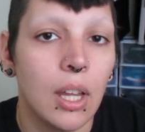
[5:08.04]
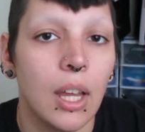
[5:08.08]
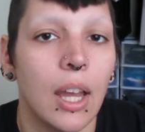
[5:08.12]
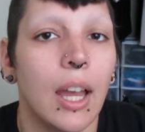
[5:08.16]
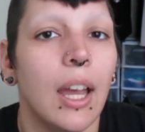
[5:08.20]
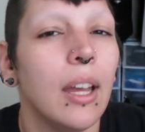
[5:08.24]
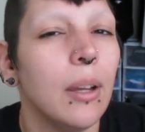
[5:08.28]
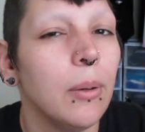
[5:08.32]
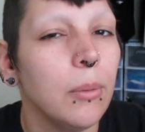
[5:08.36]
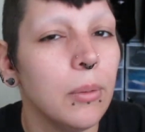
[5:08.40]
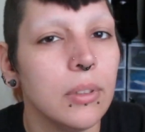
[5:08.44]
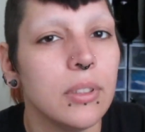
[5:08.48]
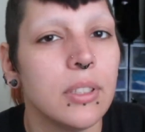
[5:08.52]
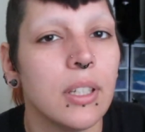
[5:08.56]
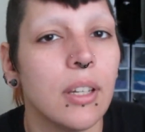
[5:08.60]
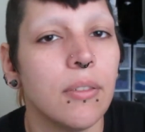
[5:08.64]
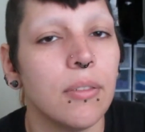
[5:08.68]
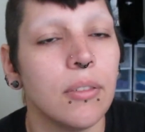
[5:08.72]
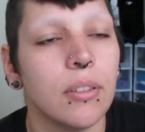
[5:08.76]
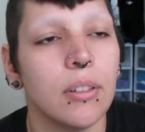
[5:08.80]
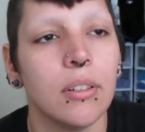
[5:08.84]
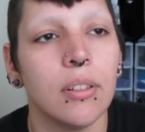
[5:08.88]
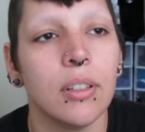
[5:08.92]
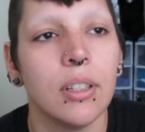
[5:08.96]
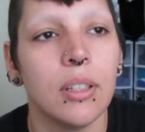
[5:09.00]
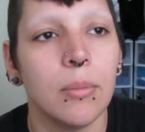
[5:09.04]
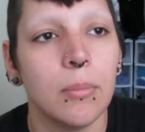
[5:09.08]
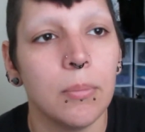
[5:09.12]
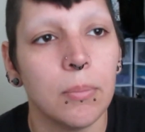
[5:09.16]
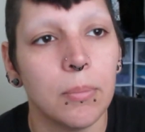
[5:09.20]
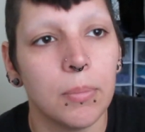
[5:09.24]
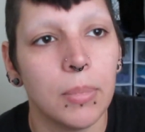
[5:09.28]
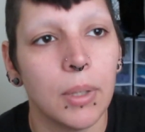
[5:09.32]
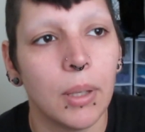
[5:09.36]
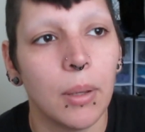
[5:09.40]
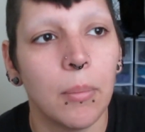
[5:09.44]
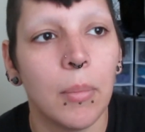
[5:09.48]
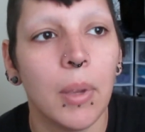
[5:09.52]
I will definitely
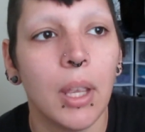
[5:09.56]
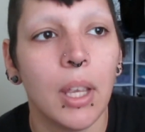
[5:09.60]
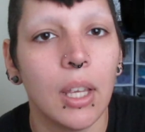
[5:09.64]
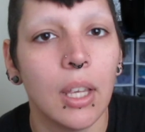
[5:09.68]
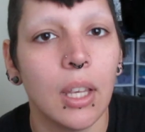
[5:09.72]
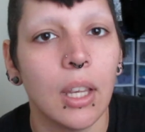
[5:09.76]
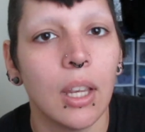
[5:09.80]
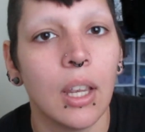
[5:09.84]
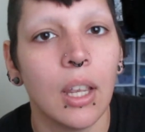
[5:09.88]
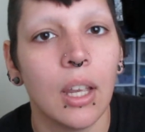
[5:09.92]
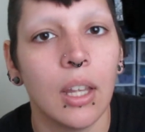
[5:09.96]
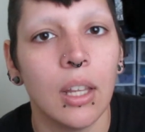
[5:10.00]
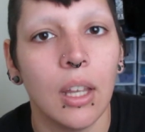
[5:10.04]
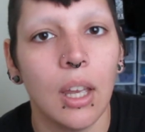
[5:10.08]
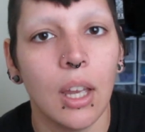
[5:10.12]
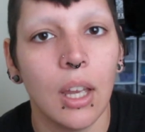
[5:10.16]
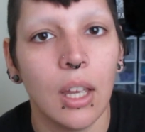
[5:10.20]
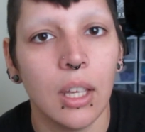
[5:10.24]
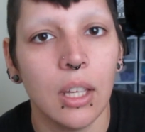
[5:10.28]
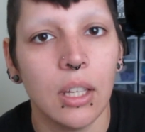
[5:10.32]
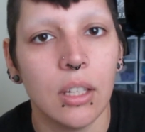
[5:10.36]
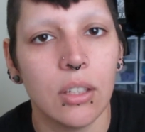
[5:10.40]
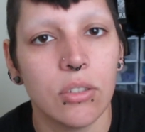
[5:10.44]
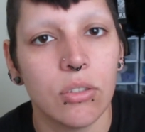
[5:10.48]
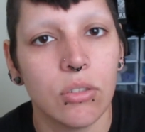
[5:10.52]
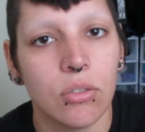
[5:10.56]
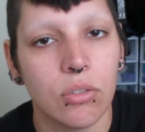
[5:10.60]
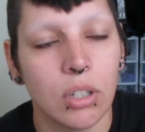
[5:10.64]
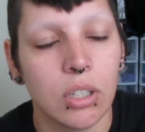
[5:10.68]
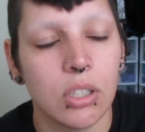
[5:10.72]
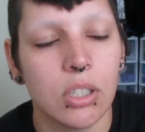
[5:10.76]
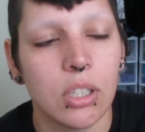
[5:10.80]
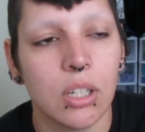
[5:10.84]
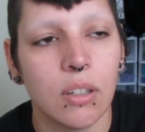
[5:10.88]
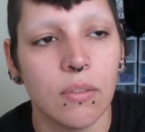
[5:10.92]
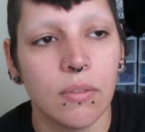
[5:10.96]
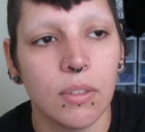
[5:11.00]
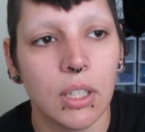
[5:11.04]
be making a
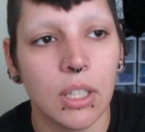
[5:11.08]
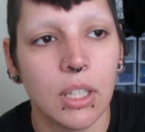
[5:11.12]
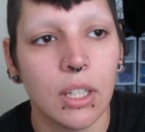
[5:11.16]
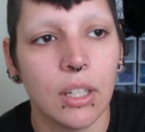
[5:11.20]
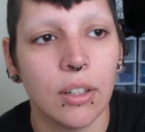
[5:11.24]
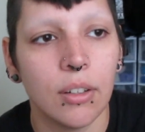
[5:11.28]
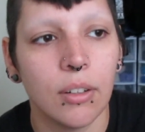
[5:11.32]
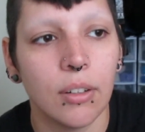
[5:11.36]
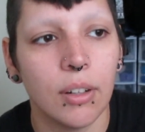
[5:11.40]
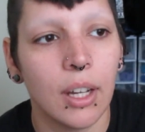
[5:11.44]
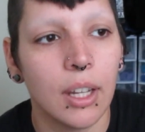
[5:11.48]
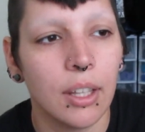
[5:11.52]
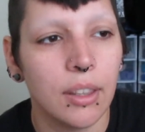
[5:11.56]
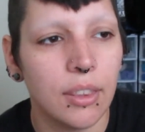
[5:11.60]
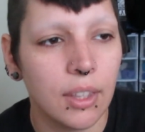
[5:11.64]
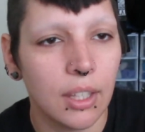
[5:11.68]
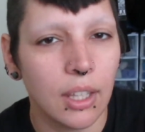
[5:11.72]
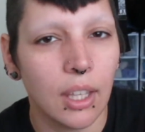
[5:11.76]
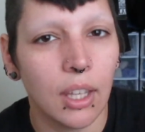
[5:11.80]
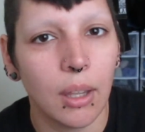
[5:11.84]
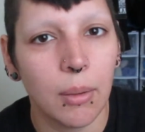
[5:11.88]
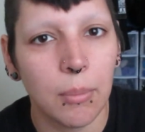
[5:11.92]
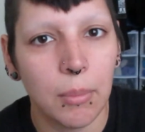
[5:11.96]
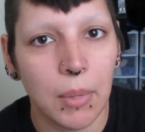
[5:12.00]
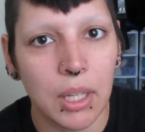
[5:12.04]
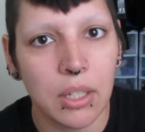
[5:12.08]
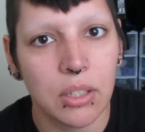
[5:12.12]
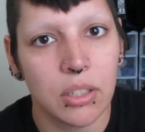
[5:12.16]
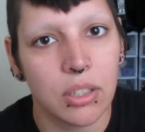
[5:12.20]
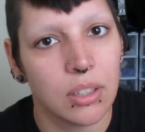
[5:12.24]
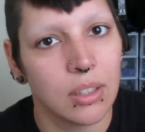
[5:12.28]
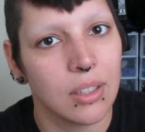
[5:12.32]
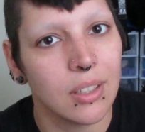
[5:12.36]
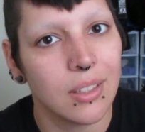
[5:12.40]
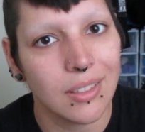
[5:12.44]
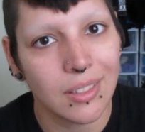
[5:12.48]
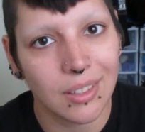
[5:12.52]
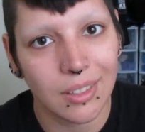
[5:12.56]
stretching video. I think I
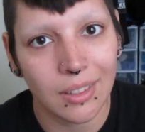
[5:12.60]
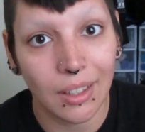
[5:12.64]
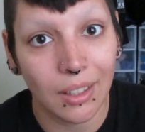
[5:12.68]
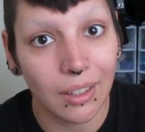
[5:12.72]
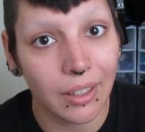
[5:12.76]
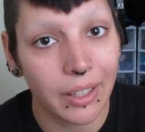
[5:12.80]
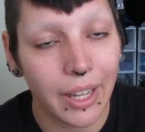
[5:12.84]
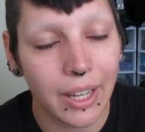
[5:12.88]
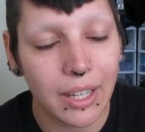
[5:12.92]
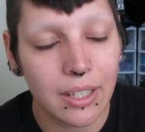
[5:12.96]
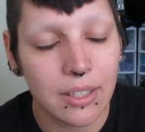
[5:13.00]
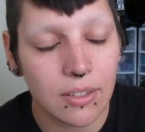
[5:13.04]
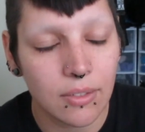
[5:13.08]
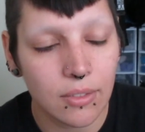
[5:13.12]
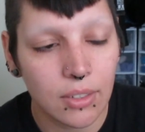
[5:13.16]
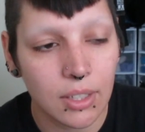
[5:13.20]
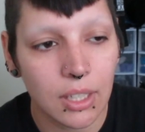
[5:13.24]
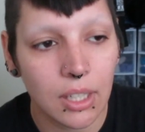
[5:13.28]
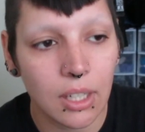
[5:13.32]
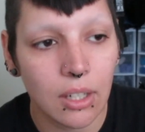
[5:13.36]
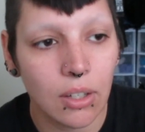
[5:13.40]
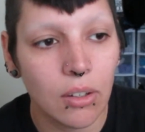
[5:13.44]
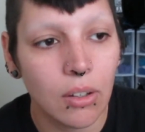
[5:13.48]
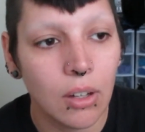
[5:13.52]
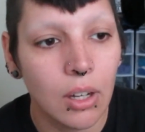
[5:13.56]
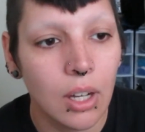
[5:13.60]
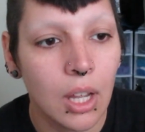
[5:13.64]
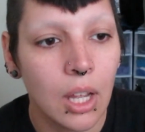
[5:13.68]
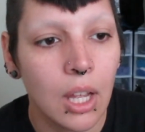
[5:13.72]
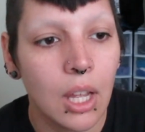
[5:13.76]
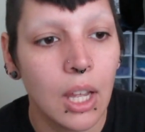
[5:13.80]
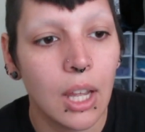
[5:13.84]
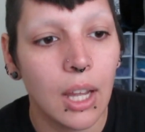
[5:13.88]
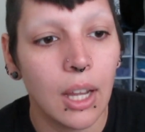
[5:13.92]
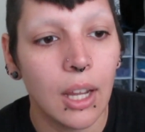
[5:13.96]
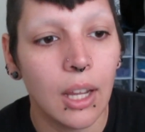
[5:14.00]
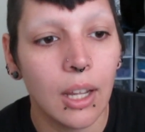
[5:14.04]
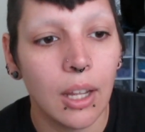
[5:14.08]
mentioned this in the last video,
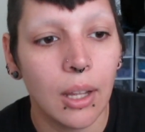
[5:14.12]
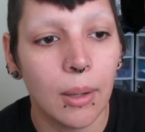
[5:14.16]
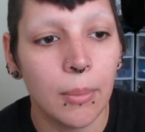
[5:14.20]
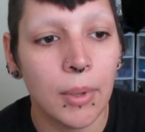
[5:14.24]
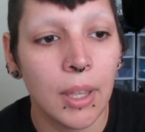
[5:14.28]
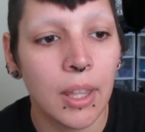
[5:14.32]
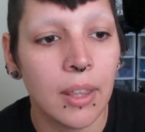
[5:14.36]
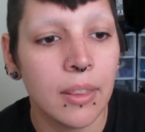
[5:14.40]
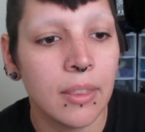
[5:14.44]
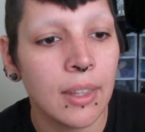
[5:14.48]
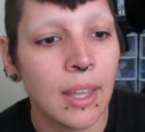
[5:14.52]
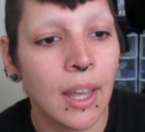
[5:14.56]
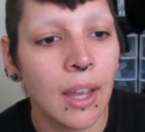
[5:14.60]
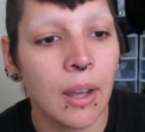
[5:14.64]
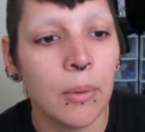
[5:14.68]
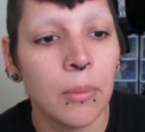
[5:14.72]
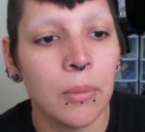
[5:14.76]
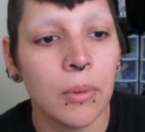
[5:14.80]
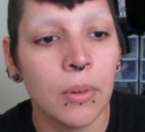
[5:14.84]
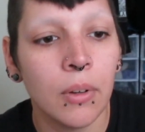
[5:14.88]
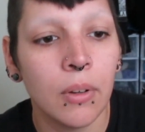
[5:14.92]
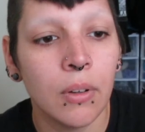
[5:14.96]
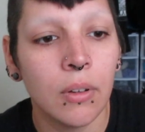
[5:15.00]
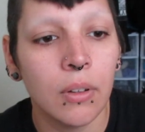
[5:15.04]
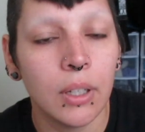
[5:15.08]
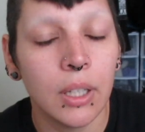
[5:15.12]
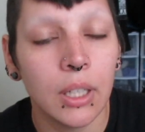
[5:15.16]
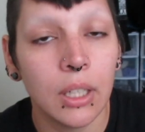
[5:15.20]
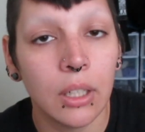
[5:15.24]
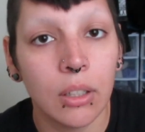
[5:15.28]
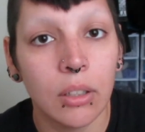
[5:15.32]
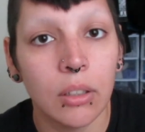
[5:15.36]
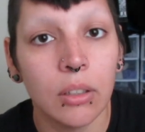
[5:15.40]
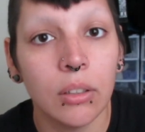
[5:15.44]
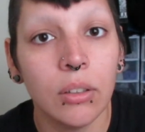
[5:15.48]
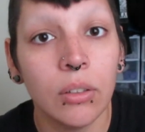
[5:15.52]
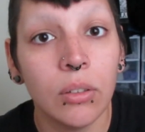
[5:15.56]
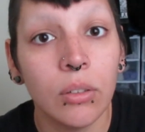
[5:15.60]
and that will
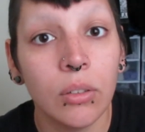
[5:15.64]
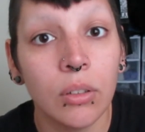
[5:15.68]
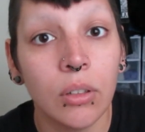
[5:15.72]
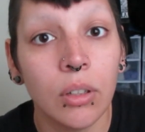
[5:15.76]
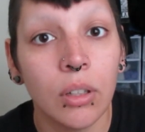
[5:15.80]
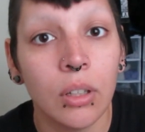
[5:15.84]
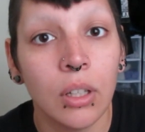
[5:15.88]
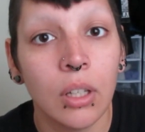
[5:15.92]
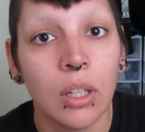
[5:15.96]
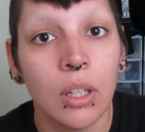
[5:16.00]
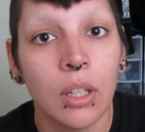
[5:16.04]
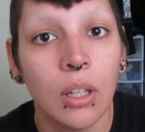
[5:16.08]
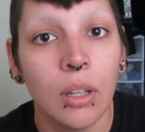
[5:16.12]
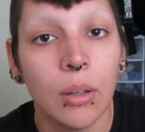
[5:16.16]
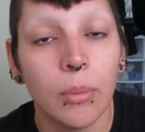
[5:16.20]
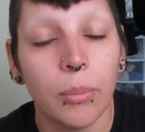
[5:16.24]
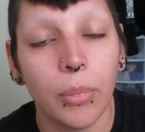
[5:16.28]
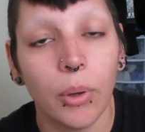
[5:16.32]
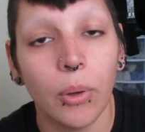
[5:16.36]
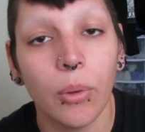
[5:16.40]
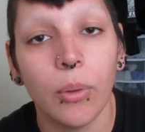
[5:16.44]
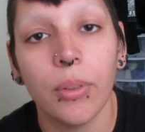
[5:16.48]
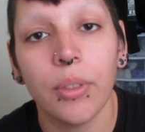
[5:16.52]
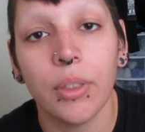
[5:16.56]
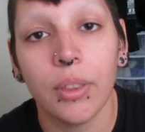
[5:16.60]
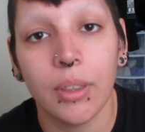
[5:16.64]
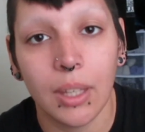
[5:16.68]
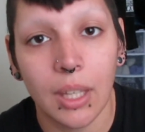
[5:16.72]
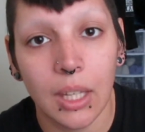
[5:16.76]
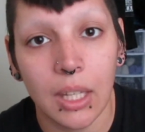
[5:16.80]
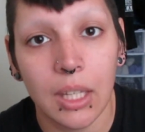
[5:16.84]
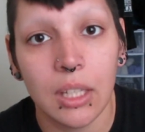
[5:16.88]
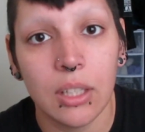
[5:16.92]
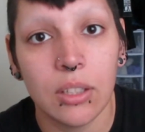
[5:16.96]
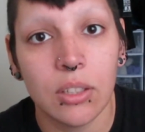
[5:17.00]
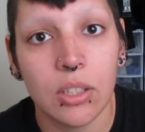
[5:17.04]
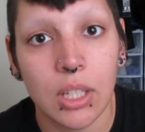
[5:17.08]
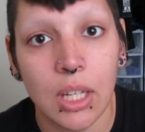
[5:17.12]
include both
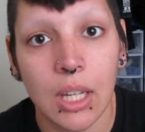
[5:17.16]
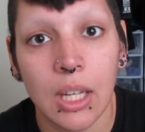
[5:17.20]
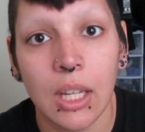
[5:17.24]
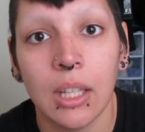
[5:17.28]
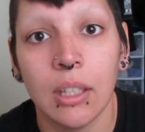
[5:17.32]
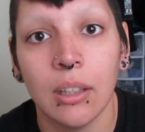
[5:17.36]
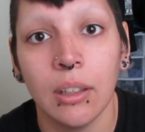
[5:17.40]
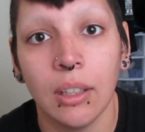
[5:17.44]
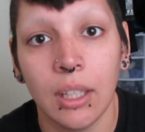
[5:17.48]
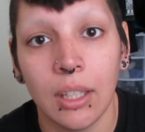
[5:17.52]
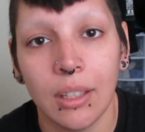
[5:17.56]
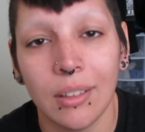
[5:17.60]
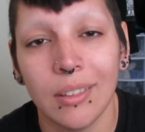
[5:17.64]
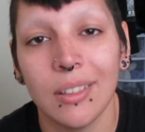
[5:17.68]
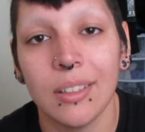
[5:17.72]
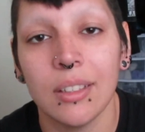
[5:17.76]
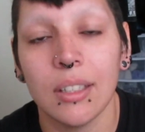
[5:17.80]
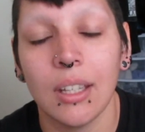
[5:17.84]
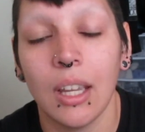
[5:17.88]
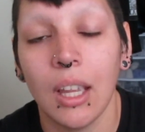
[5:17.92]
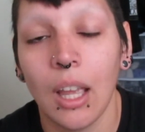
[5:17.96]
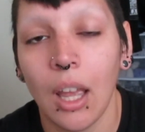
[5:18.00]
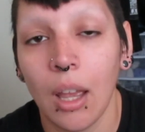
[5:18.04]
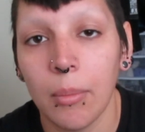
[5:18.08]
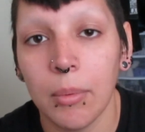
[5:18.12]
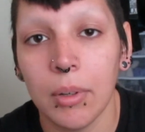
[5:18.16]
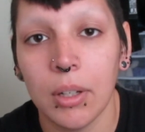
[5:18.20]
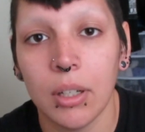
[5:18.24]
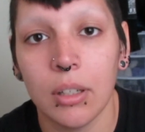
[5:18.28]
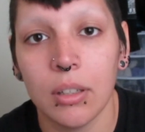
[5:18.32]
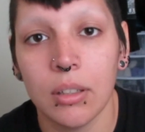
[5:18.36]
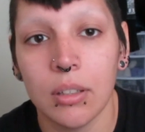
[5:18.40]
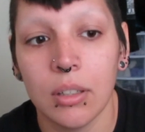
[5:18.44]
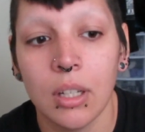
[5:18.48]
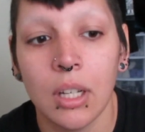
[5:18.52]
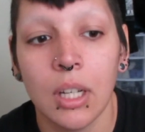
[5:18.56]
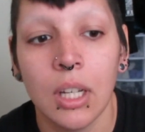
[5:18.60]
gauge and length and diameter